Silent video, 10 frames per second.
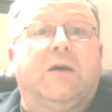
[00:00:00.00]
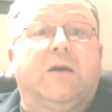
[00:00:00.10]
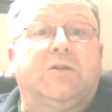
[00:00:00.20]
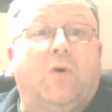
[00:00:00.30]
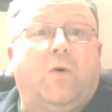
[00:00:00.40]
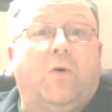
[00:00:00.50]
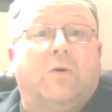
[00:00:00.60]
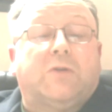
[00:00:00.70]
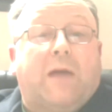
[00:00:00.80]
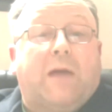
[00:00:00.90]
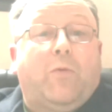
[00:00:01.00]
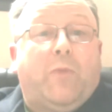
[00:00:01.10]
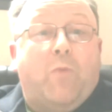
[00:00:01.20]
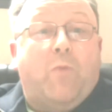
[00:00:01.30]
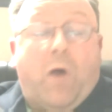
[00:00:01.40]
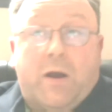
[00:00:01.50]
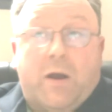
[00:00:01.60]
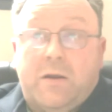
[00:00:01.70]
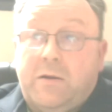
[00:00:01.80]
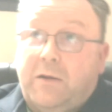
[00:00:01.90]
So that would be one.
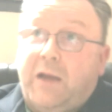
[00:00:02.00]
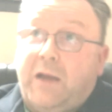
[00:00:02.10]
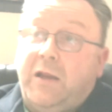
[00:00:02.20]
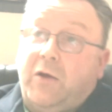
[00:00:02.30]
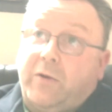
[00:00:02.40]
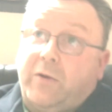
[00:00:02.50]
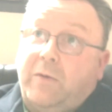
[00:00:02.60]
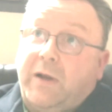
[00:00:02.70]
And the other one,